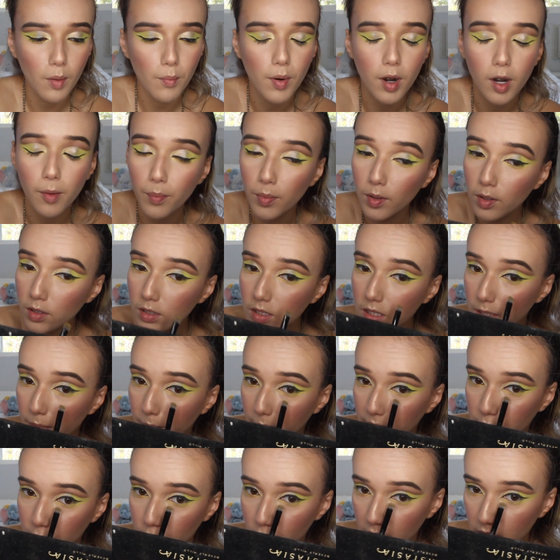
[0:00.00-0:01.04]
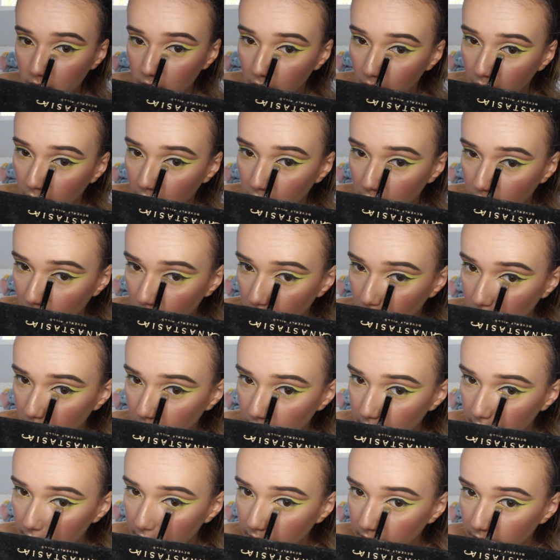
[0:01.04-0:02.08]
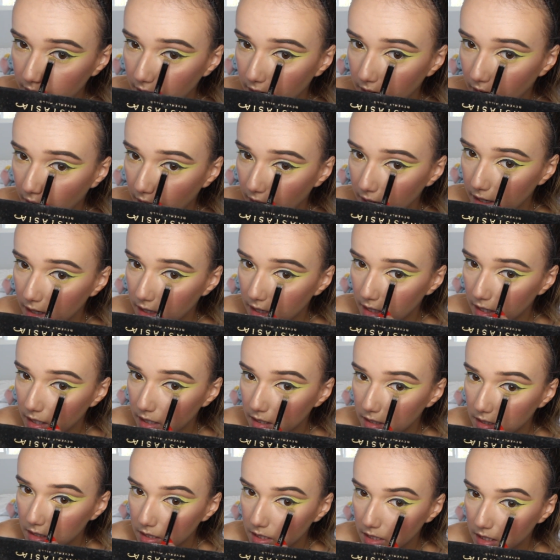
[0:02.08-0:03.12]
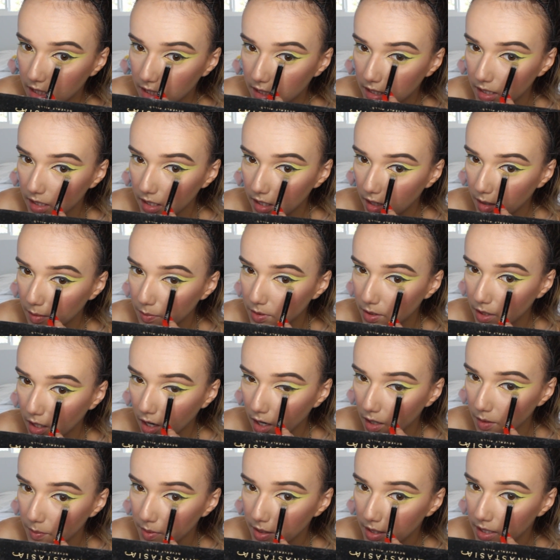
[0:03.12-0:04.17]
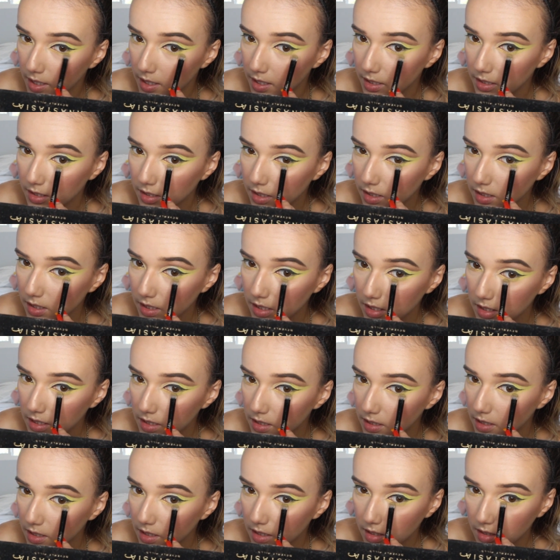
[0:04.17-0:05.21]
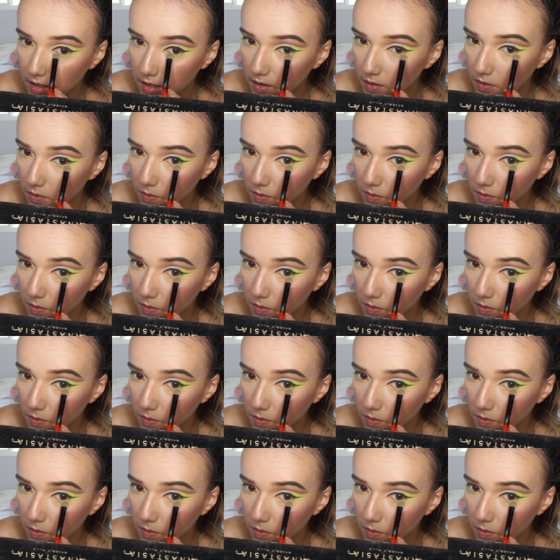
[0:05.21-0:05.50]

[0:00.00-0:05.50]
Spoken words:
purple dimension color that I did up top, just to see